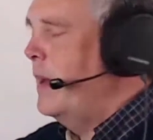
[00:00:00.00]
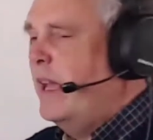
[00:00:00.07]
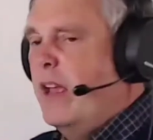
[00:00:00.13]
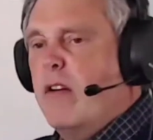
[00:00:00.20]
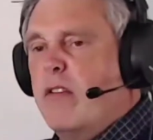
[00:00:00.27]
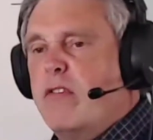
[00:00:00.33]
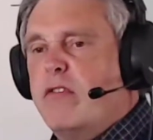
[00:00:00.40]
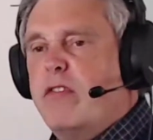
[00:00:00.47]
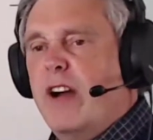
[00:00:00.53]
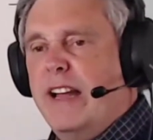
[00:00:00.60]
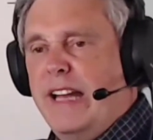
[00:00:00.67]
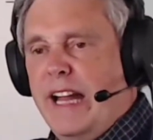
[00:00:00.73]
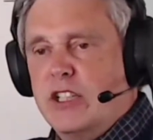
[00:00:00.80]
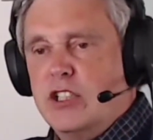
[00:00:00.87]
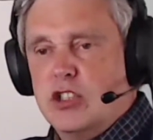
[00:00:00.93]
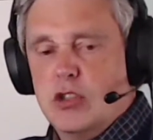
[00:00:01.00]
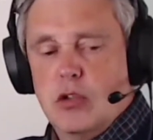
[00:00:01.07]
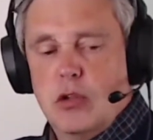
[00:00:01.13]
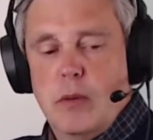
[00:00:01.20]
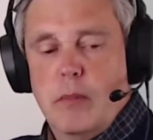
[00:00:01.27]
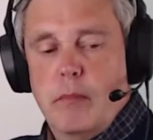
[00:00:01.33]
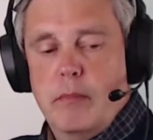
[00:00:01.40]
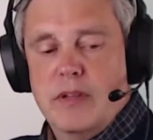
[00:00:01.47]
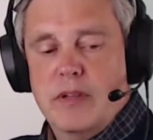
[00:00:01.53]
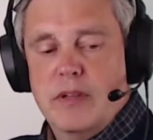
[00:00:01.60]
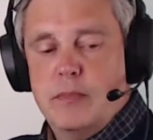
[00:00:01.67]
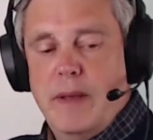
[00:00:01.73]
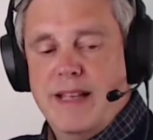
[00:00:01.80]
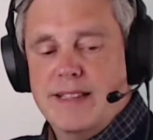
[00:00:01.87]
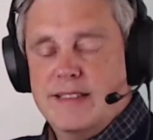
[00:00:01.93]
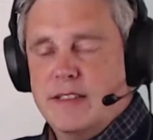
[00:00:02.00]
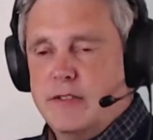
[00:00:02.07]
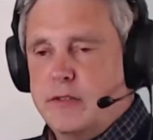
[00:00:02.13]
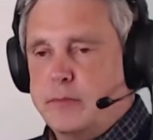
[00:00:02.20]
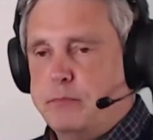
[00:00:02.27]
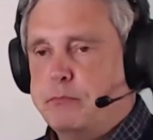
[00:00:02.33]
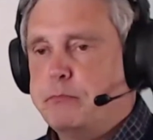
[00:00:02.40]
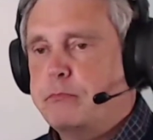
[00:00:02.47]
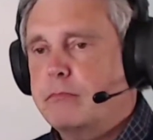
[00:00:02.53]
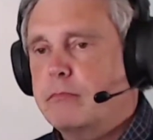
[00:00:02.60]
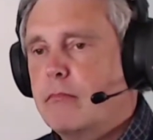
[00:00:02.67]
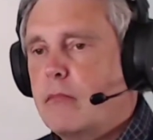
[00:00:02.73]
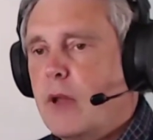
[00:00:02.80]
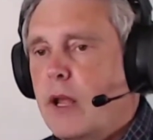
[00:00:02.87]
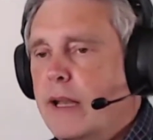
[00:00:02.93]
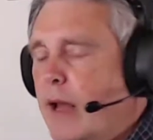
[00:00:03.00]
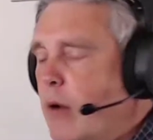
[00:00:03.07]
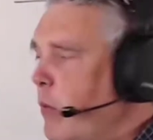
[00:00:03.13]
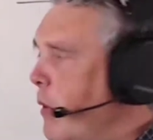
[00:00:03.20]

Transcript: a financial perspective. Now,